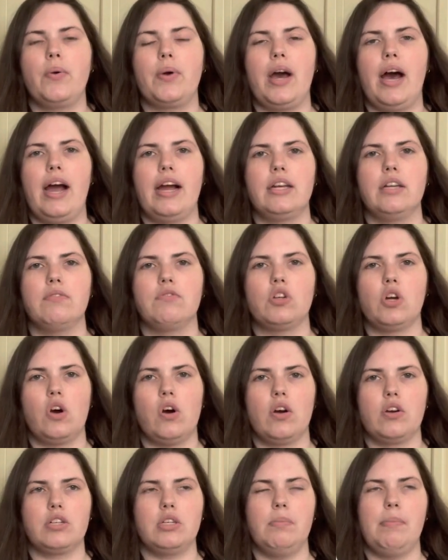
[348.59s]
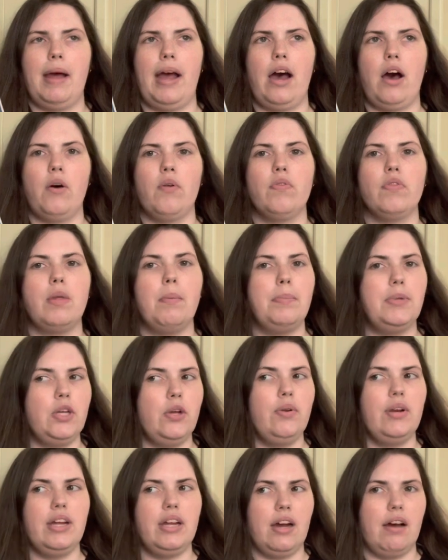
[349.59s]
kind of talked about the
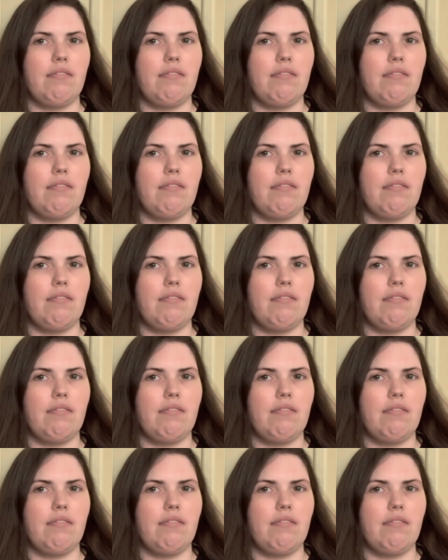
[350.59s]
beauty